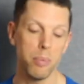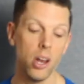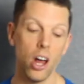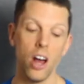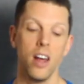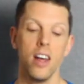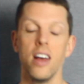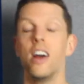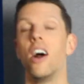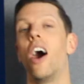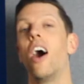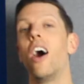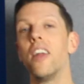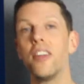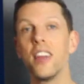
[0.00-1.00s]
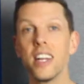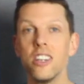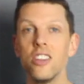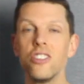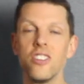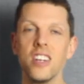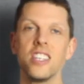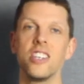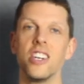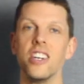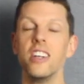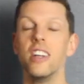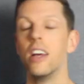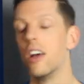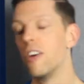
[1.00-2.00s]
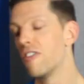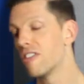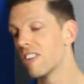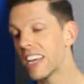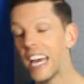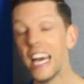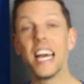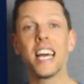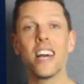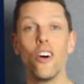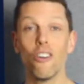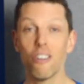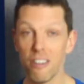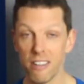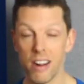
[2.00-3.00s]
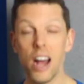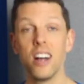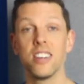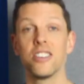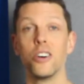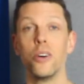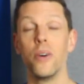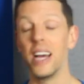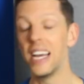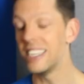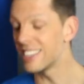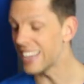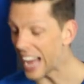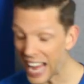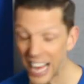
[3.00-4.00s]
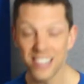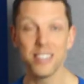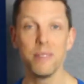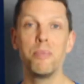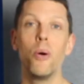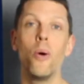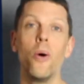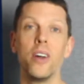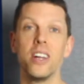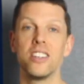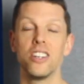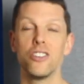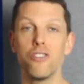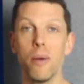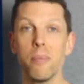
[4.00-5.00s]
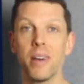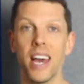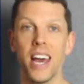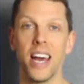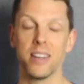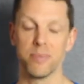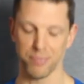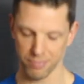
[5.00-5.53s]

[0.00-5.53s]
But look, I think nutrition for a gig or a rehearsal is as important as the drum gear.